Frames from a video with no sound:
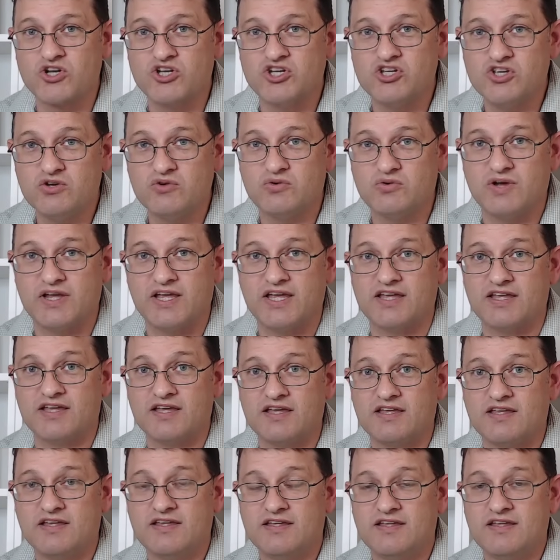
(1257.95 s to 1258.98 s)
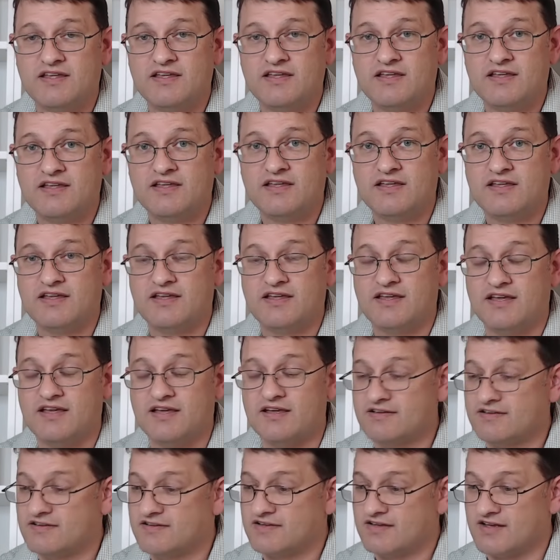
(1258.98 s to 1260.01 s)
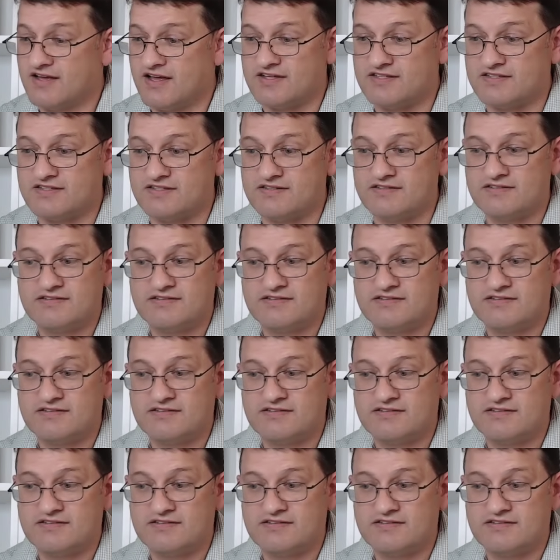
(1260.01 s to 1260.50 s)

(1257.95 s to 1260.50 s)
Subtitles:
doing, as